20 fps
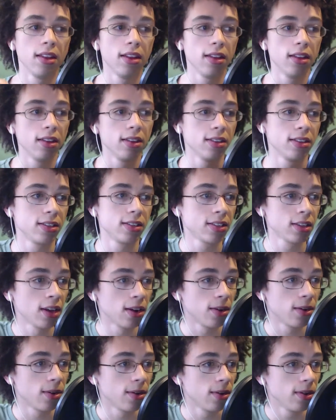
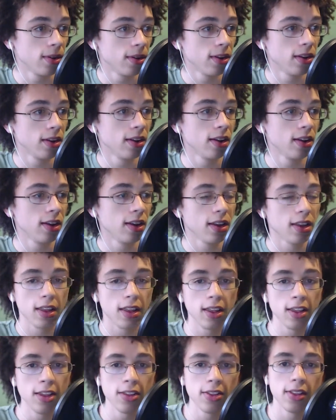So,
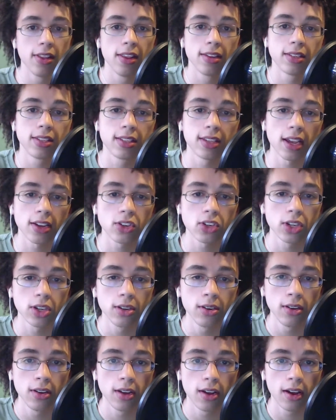in this
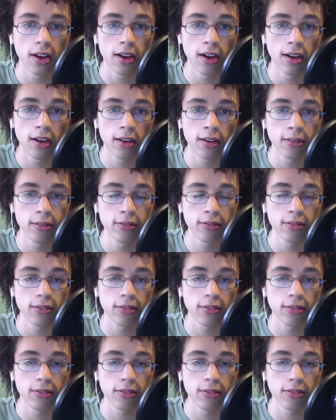segment of